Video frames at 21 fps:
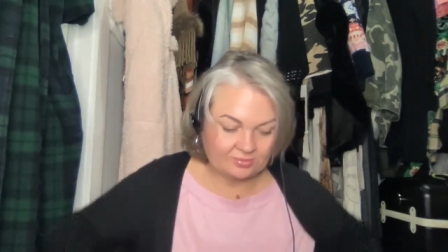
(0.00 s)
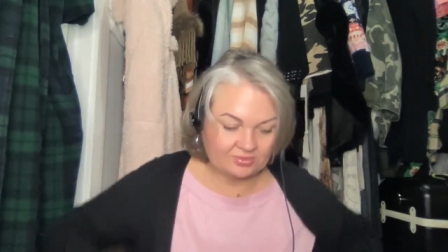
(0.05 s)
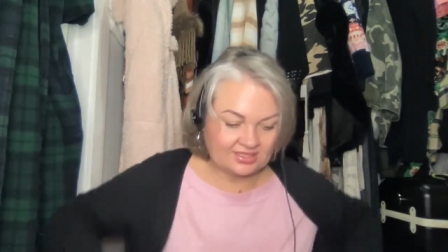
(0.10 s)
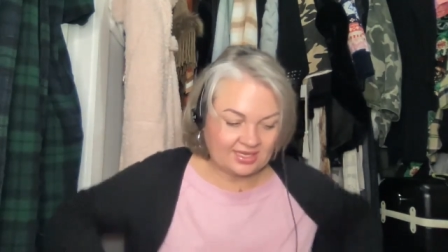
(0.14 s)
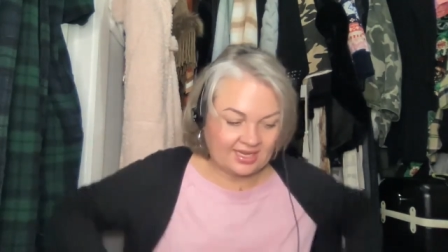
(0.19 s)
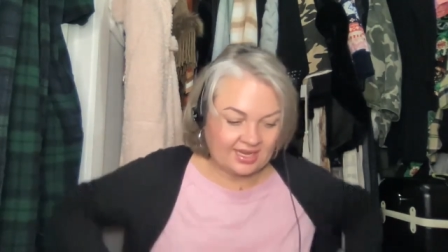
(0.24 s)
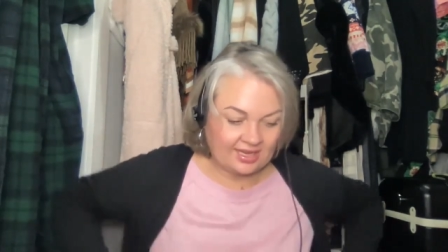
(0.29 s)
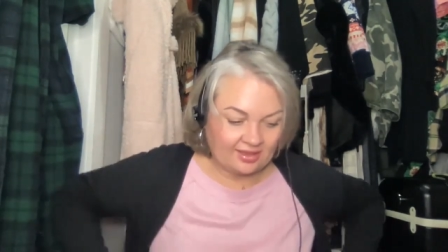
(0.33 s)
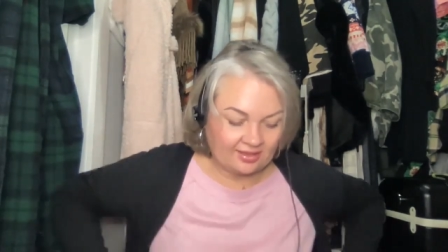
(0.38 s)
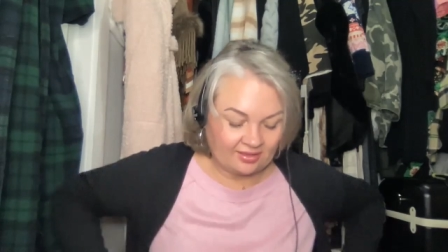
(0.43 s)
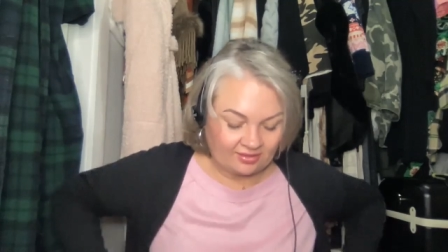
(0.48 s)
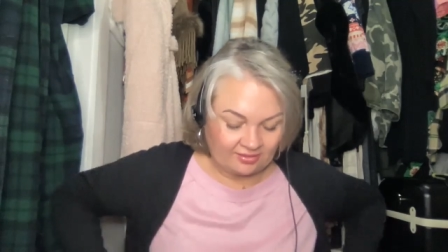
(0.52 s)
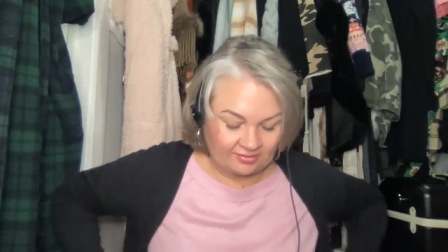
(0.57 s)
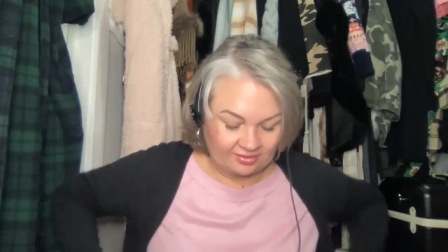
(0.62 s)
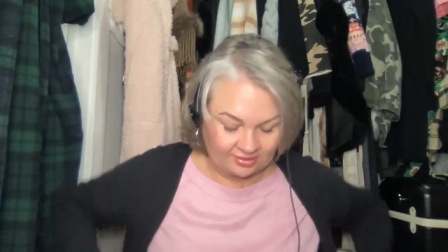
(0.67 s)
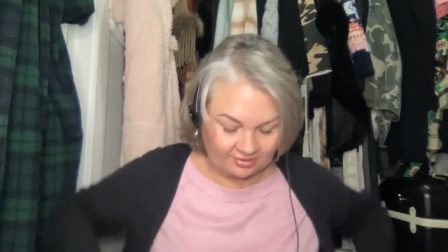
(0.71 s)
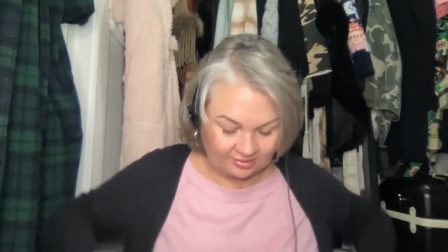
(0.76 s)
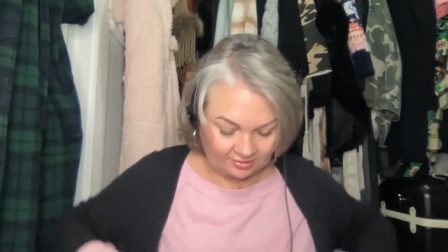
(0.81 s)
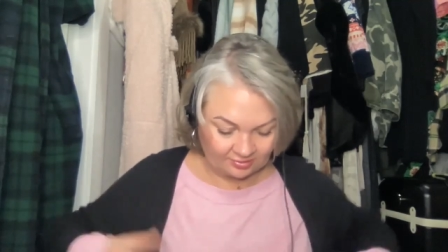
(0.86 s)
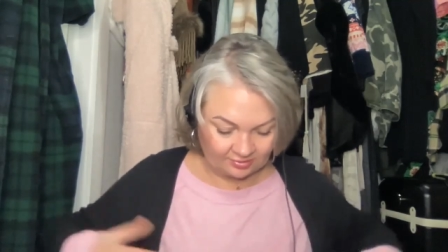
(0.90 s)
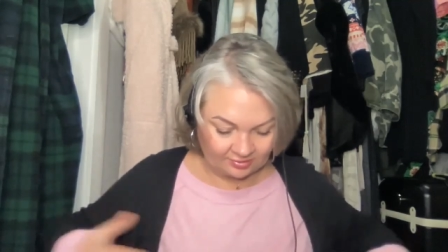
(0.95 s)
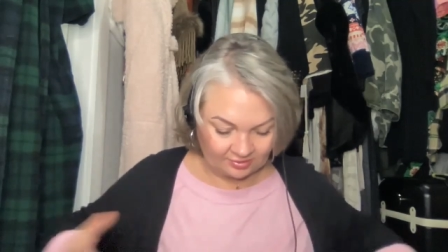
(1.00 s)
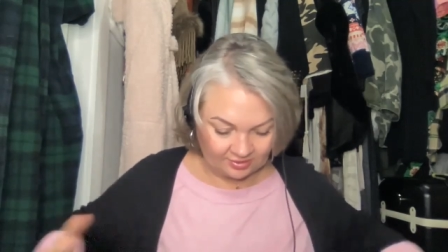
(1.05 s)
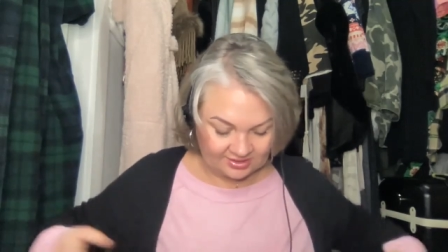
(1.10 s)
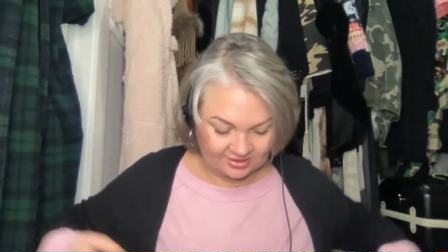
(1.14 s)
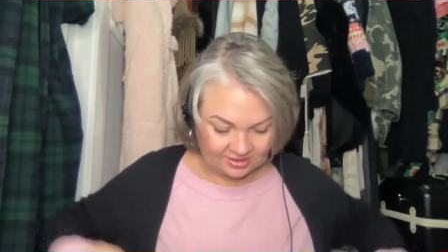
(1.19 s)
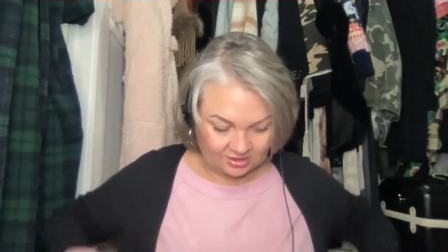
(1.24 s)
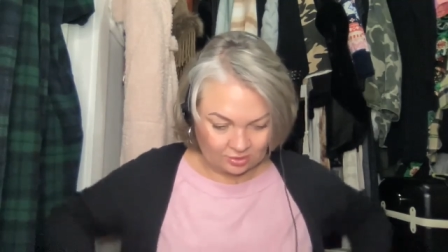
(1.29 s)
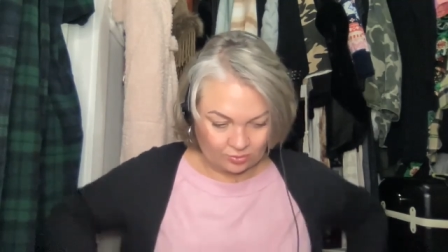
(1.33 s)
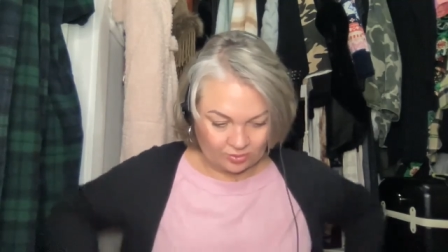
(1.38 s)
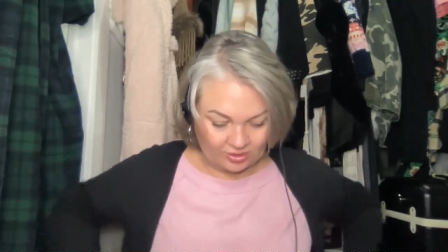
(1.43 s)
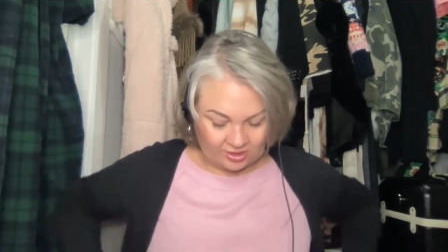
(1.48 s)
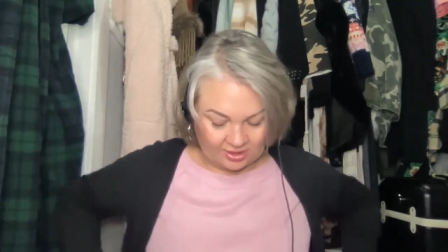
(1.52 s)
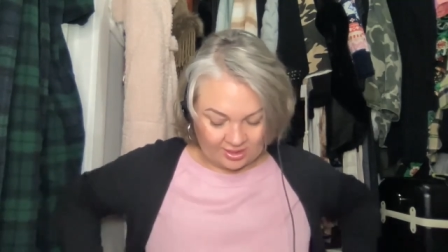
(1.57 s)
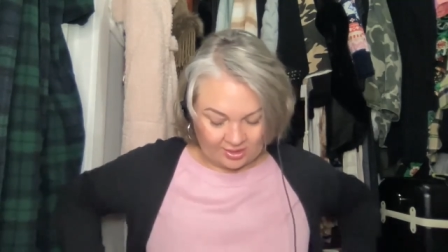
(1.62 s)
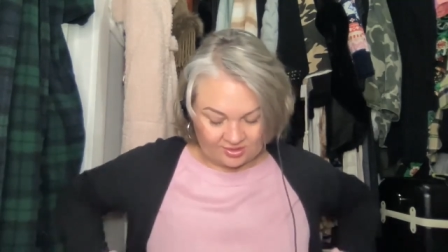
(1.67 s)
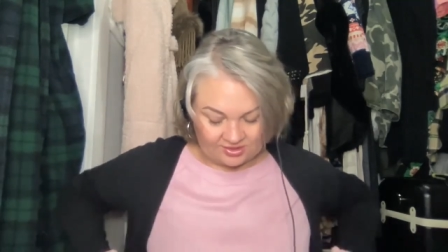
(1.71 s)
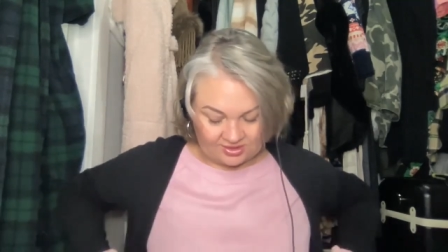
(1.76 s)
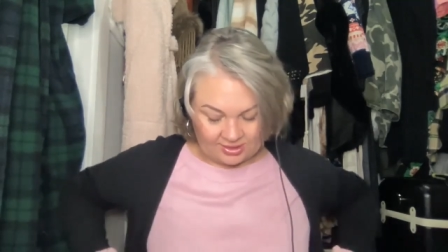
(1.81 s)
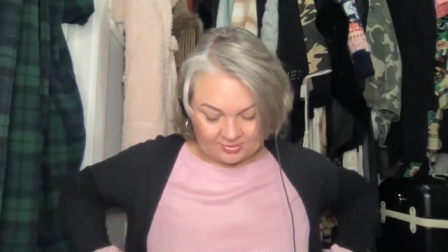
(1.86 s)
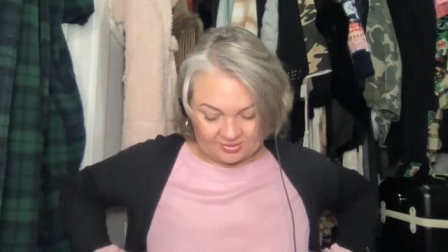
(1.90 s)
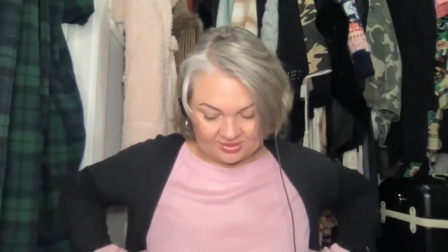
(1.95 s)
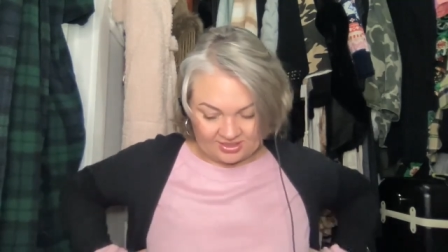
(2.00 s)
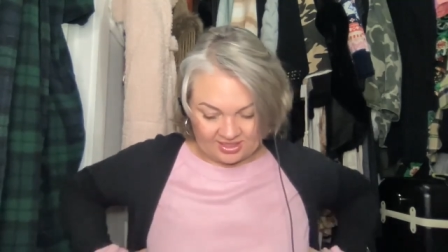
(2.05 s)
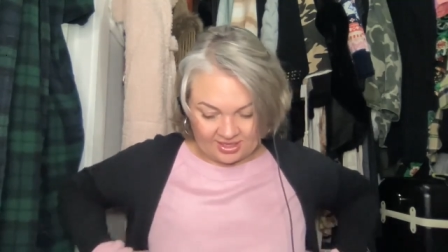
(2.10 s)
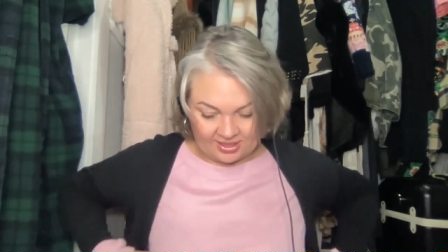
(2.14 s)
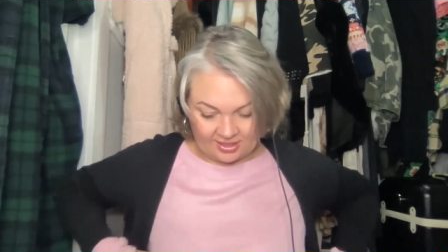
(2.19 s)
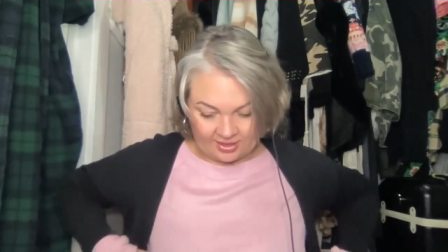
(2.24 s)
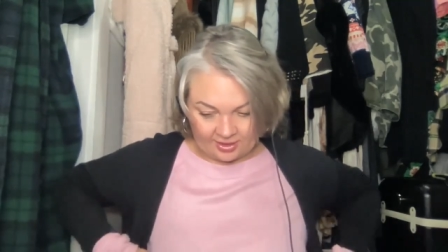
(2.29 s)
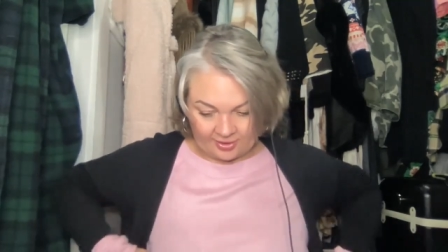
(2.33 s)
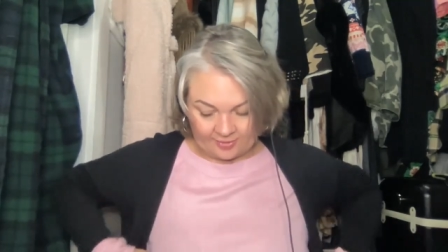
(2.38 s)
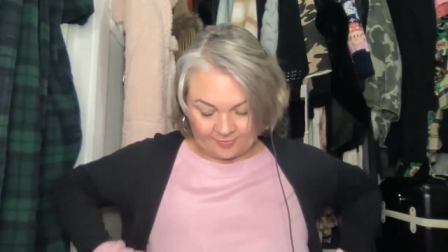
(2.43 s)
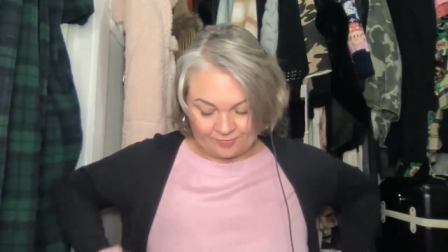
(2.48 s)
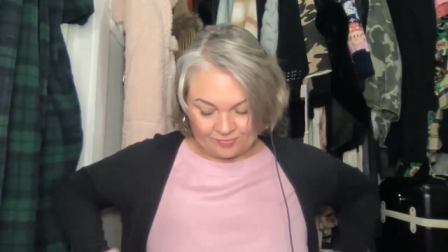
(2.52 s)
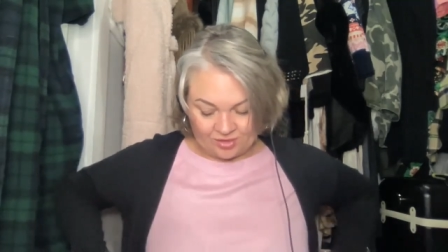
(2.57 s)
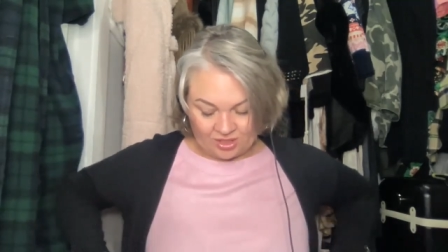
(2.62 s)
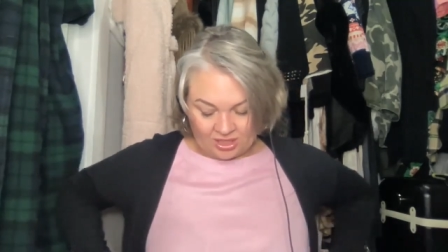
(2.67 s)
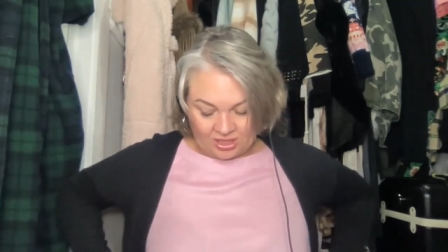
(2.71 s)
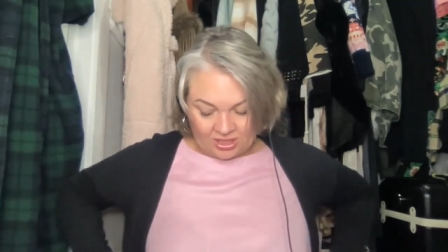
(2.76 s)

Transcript: I'm saying, listen to what else I'm saying here.